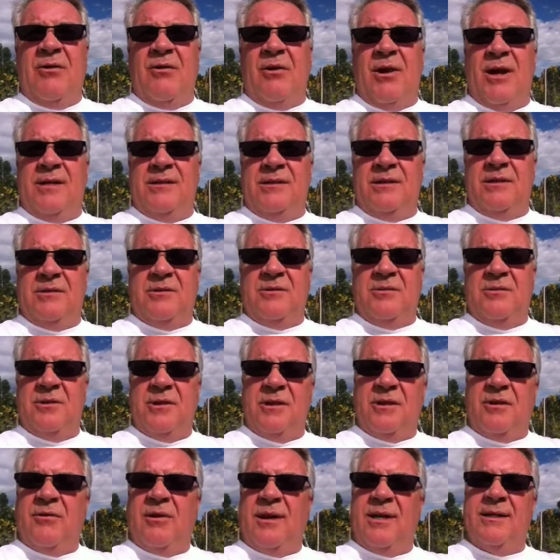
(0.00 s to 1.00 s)
crisis or
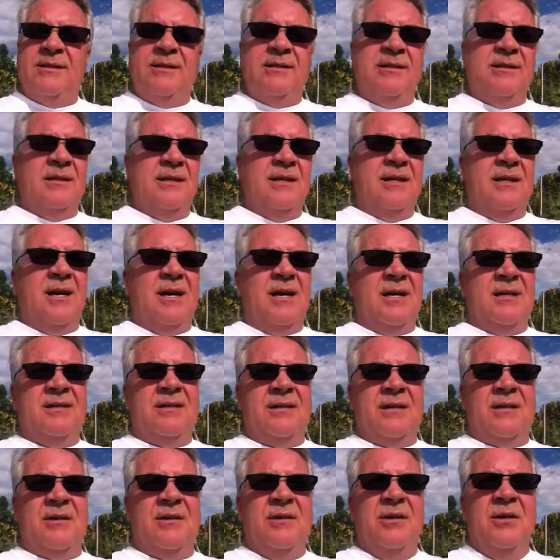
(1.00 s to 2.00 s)
the crisis in
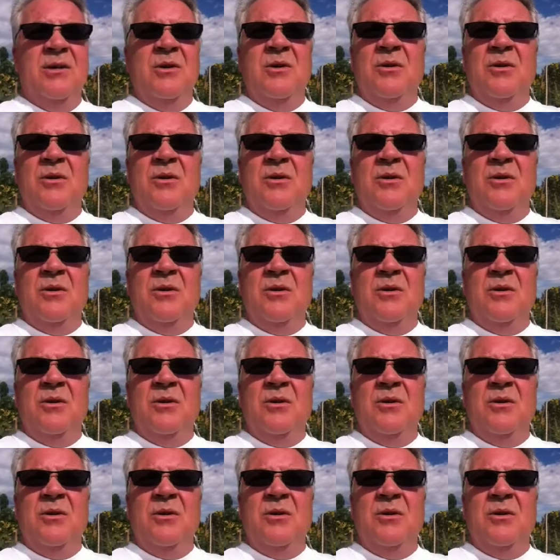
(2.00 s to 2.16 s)
Gaza